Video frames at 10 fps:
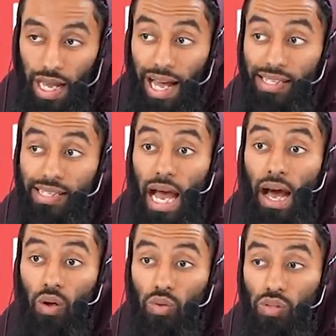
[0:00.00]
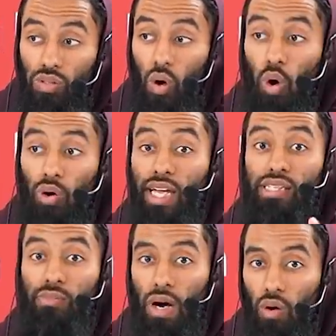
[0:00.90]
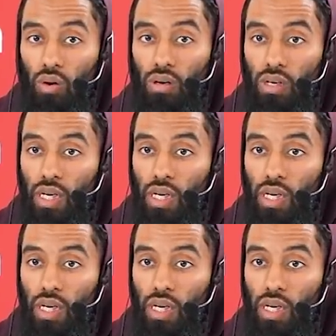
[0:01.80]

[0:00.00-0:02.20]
A sound or a smell.